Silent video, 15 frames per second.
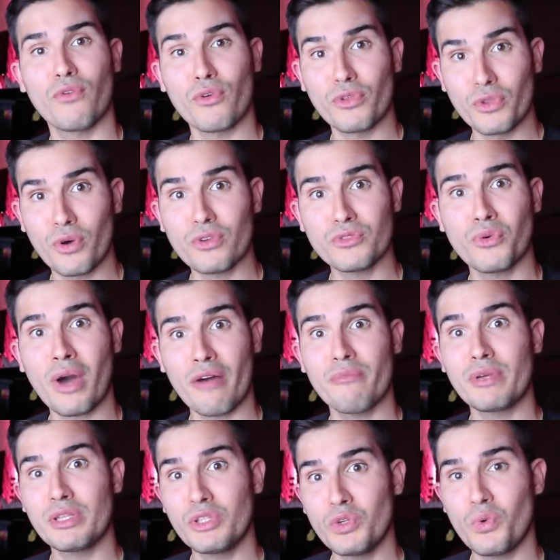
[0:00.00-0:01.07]
for those who
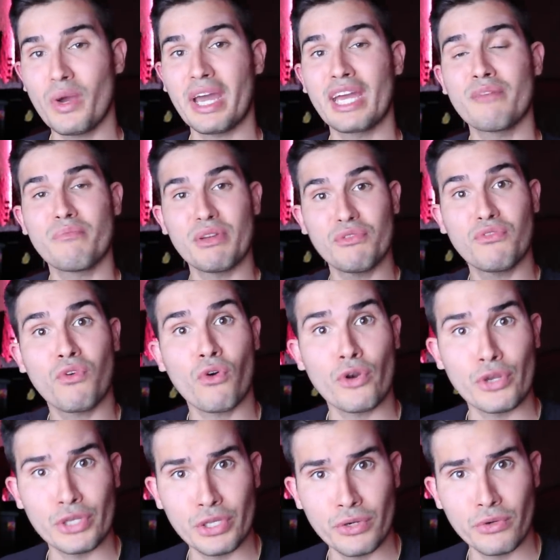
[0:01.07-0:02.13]
have been doing it
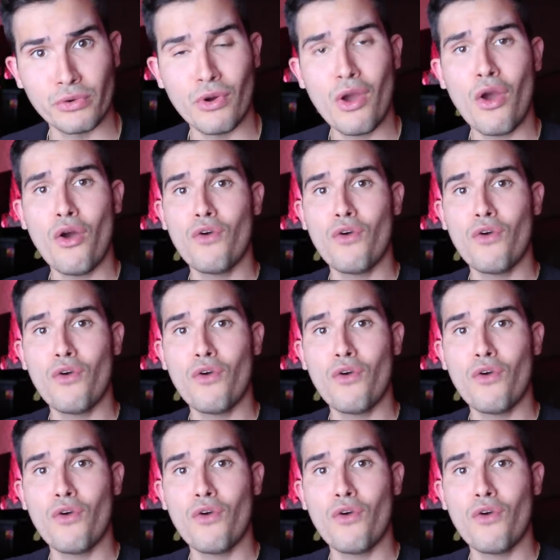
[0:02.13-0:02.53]
before you,